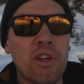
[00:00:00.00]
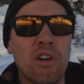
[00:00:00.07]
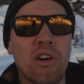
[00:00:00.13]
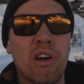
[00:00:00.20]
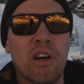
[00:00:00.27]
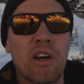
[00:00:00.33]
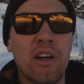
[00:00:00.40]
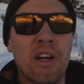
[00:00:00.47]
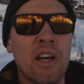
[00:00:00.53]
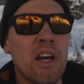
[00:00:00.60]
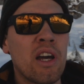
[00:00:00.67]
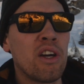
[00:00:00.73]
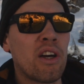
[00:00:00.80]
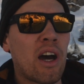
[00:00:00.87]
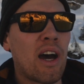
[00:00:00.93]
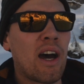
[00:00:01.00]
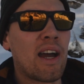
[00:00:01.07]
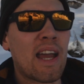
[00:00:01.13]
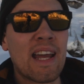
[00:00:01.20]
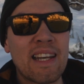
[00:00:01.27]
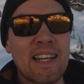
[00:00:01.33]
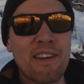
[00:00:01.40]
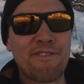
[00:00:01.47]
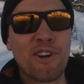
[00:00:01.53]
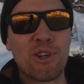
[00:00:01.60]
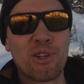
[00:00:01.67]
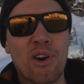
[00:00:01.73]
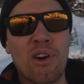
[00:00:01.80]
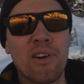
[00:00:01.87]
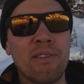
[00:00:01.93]
your ND
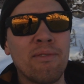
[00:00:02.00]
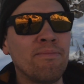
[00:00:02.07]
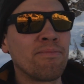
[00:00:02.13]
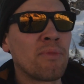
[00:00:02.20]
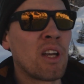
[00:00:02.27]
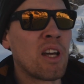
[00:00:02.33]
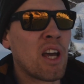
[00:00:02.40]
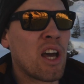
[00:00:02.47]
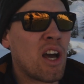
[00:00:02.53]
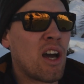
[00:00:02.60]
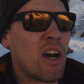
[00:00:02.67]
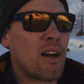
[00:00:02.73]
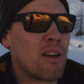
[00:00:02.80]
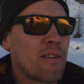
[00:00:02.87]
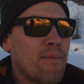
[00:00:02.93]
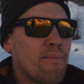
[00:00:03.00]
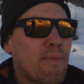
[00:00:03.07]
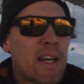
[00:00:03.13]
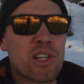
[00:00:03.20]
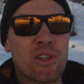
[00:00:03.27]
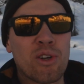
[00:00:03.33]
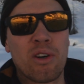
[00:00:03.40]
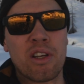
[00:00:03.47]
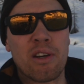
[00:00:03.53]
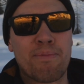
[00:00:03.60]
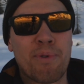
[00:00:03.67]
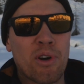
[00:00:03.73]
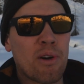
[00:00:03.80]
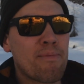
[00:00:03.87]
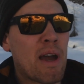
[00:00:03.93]
filter on, make sure you
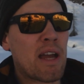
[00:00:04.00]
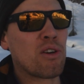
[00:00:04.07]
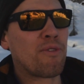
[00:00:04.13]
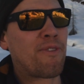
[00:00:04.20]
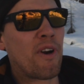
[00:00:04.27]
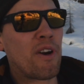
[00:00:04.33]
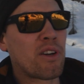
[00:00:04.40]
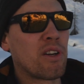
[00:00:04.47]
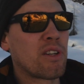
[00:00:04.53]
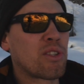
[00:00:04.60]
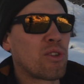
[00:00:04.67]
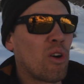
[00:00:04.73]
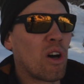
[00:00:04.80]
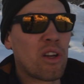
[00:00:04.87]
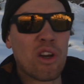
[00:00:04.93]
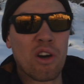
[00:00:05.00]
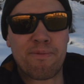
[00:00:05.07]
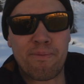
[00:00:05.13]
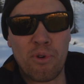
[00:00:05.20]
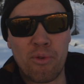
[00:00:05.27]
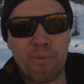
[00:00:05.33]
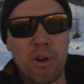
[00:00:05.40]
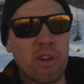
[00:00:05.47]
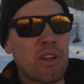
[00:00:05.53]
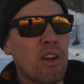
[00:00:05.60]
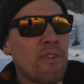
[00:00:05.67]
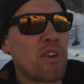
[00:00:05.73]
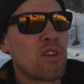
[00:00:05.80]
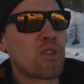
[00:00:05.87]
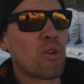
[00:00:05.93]
put it on manual focus, or
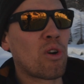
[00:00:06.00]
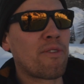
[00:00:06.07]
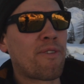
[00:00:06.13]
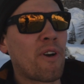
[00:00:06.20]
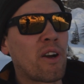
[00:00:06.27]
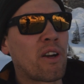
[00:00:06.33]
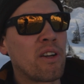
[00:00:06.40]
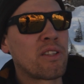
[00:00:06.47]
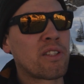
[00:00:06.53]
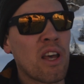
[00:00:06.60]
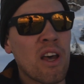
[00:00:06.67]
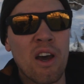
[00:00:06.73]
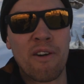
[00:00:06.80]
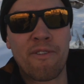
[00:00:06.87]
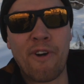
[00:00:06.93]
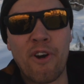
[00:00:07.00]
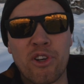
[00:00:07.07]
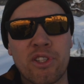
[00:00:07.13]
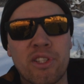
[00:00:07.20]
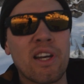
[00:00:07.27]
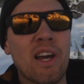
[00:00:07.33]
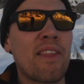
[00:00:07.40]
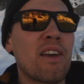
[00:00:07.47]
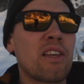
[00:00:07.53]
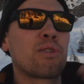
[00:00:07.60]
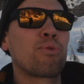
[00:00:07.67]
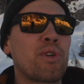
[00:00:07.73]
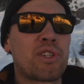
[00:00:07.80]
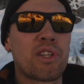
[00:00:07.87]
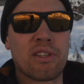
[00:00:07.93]
you've used autofocus, focused it, and then
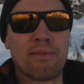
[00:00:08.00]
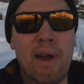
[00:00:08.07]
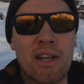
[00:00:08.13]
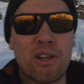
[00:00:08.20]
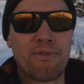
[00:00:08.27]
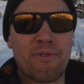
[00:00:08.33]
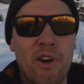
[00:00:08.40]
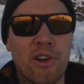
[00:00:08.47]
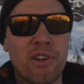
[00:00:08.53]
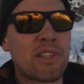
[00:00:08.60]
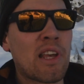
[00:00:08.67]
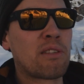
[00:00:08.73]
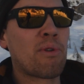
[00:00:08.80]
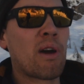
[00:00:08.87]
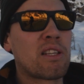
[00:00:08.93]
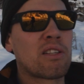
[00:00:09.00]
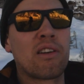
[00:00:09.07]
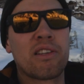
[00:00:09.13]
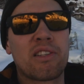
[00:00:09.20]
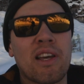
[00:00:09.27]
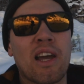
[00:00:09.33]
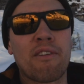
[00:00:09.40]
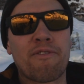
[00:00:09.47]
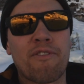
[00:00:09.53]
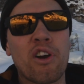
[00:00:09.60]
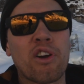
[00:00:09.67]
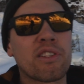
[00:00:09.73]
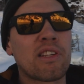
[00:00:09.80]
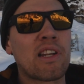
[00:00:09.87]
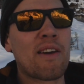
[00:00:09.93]
switched it to manual focus. That's why it's going to stay in
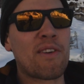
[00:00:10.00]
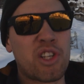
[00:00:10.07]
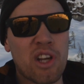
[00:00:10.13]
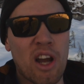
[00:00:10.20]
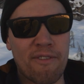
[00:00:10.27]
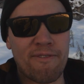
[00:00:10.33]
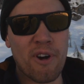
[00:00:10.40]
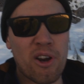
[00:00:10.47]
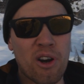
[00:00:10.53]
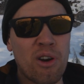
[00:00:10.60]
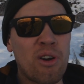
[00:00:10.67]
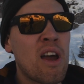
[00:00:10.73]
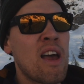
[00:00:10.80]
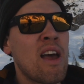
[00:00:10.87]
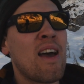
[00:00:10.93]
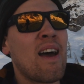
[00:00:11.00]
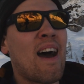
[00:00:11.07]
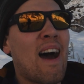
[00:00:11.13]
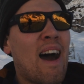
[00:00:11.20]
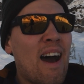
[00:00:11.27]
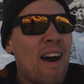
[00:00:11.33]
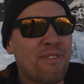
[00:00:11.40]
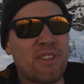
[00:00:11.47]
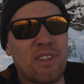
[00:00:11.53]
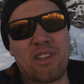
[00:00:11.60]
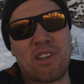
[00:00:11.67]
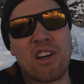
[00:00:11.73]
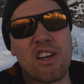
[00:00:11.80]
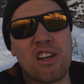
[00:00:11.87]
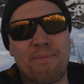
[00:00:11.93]
focus and have a sharp photo after
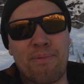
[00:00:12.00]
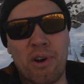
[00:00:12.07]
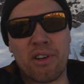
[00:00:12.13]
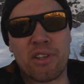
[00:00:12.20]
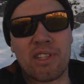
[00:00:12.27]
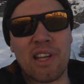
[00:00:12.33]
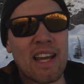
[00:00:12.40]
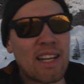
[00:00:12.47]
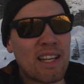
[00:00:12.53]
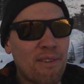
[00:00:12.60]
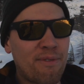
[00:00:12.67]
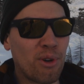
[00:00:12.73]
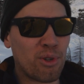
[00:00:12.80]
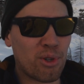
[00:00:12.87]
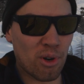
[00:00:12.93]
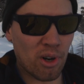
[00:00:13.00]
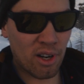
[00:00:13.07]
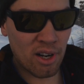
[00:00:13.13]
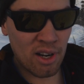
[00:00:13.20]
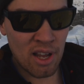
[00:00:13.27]
you put the ND filter on.